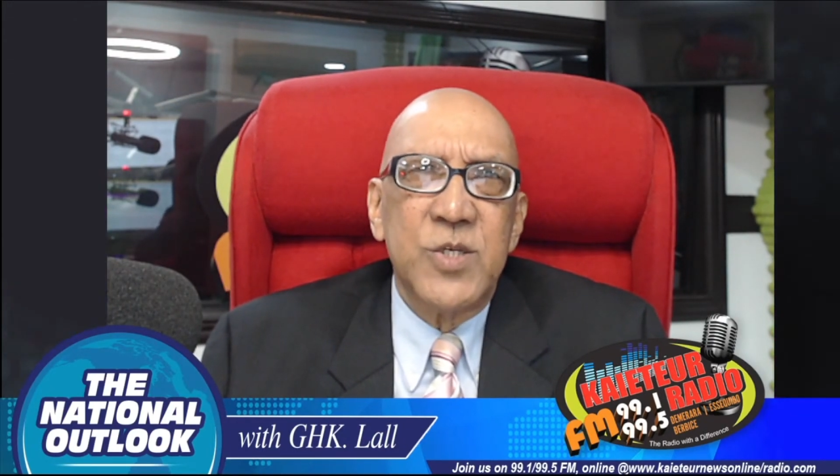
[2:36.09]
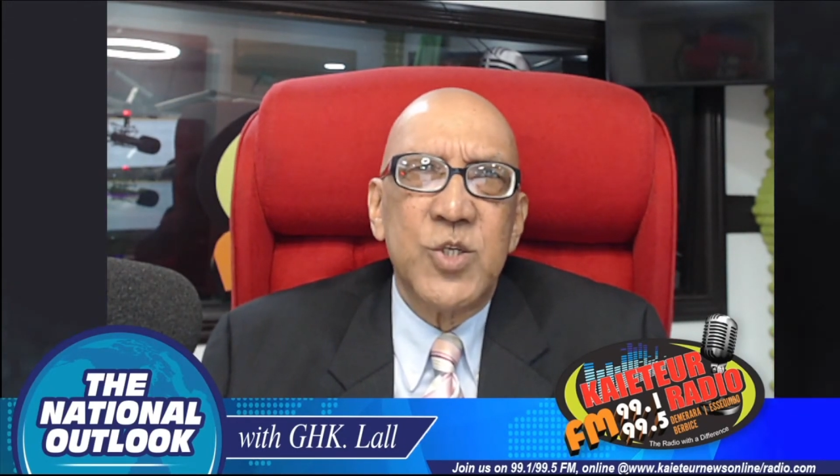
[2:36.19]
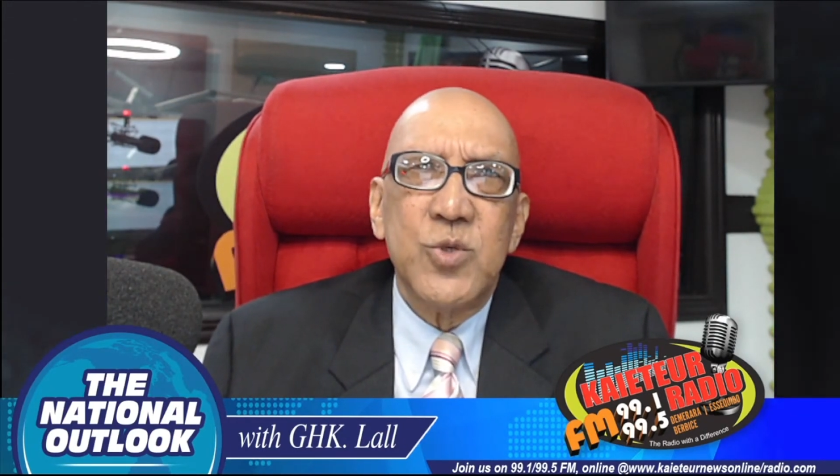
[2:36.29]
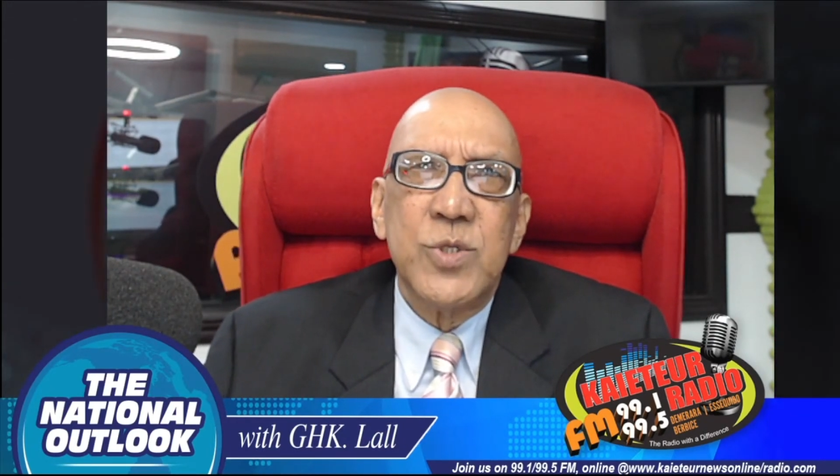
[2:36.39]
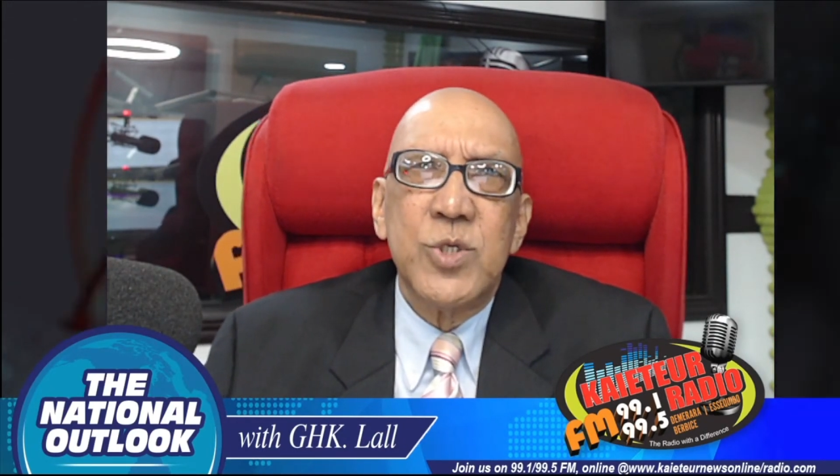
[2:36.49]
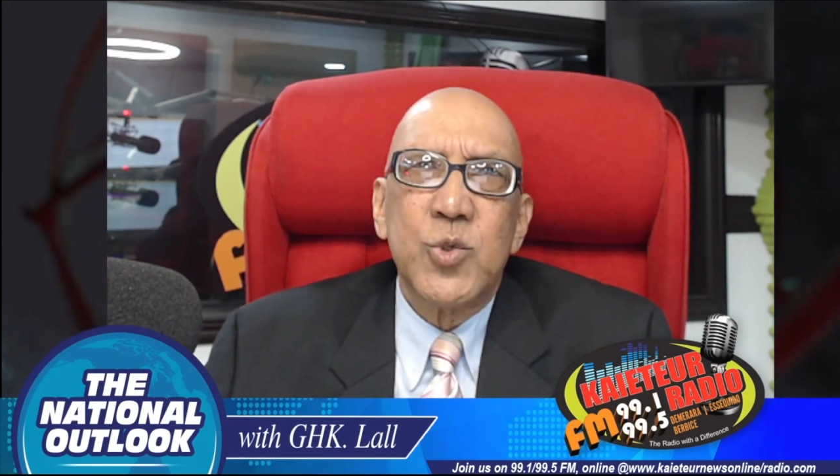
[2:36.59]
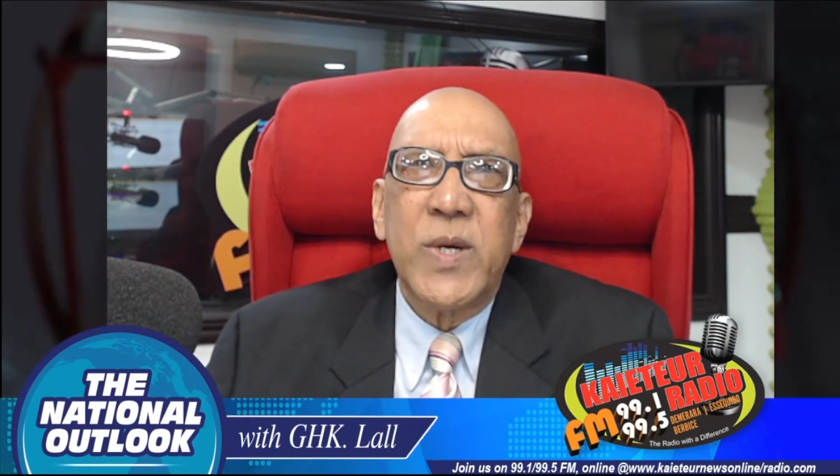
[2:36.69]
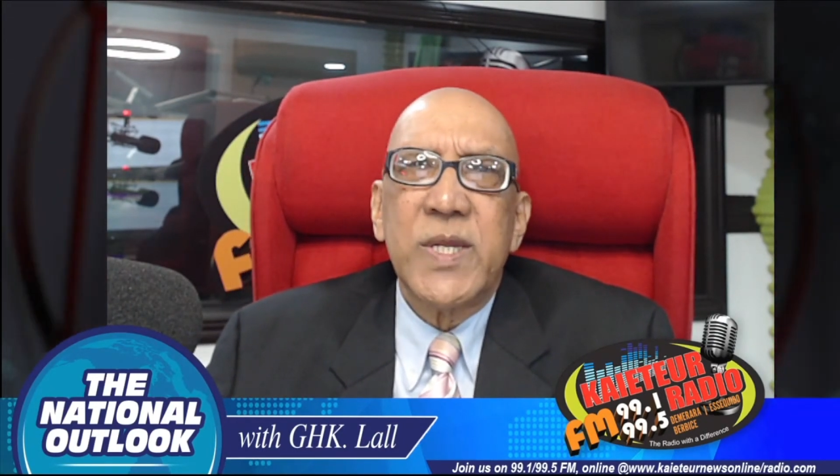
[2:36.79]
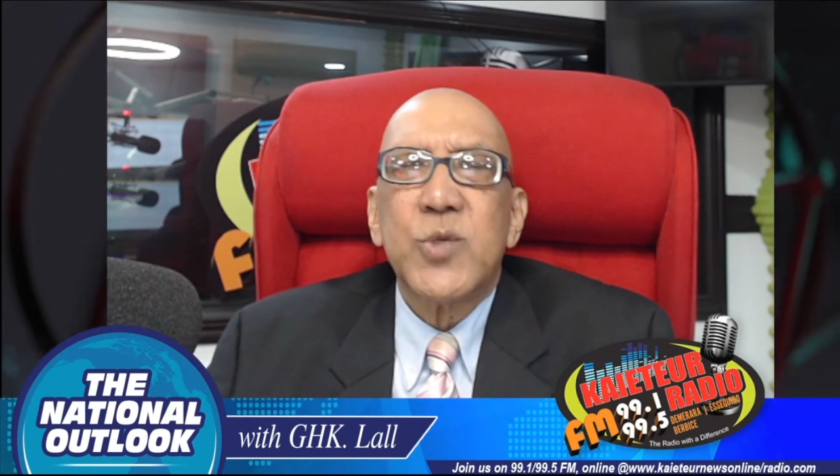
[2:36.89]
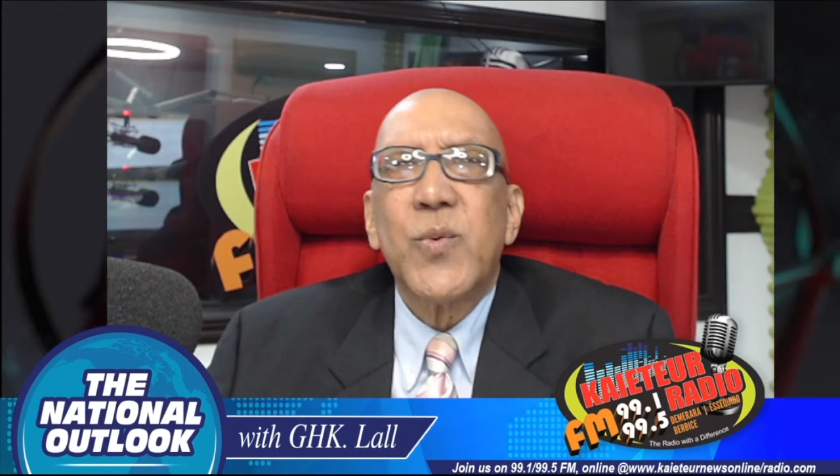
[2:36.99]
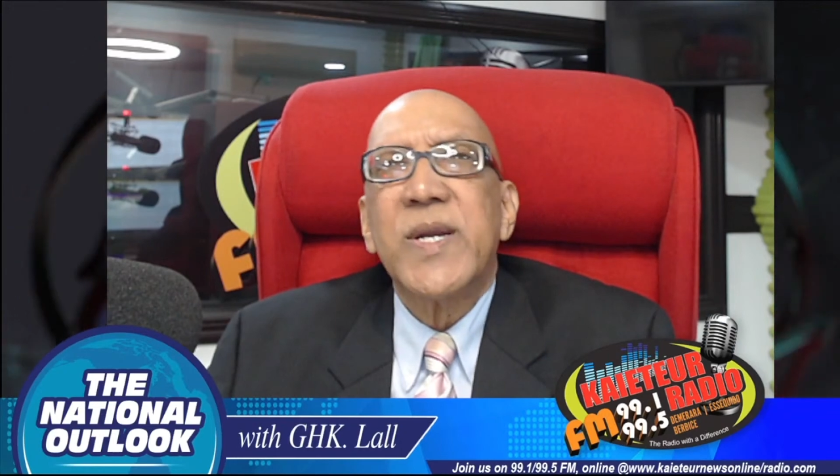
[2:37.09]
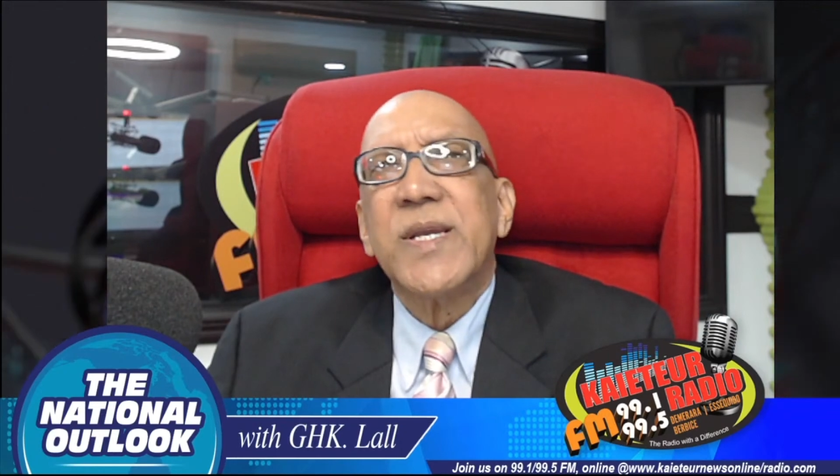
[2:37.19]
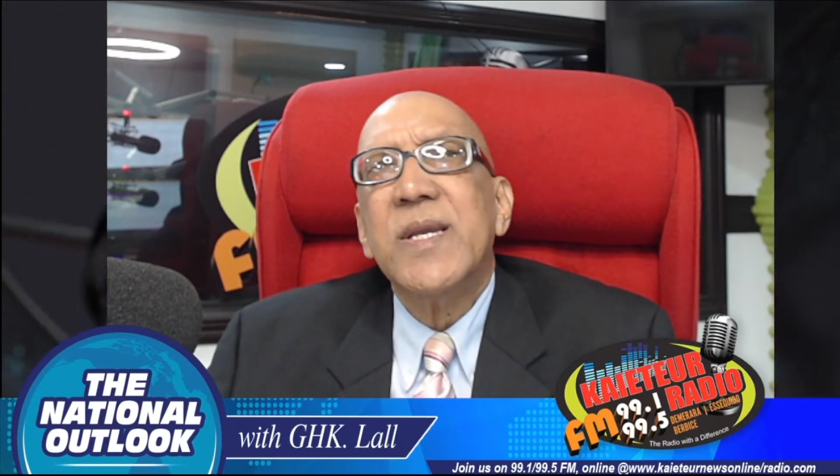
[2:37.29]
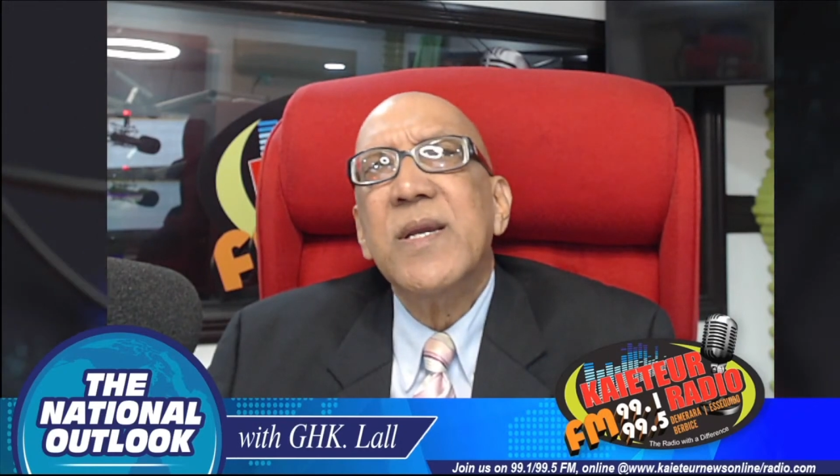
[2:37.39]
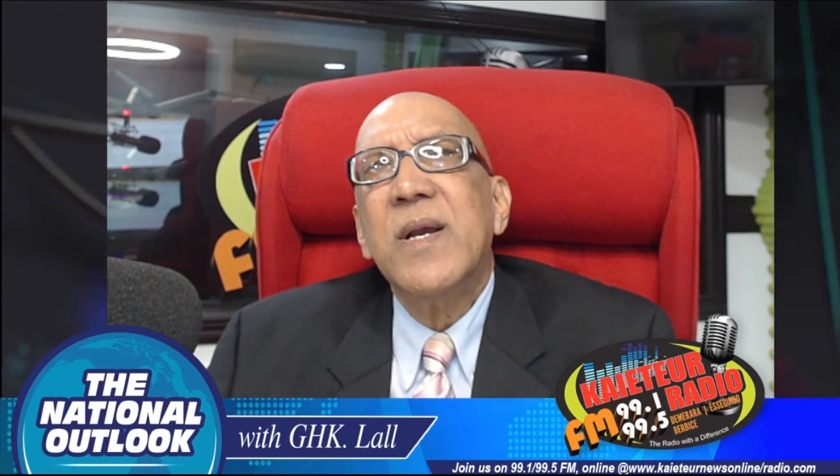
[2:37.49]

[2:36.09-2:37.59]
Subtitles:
in June 2020,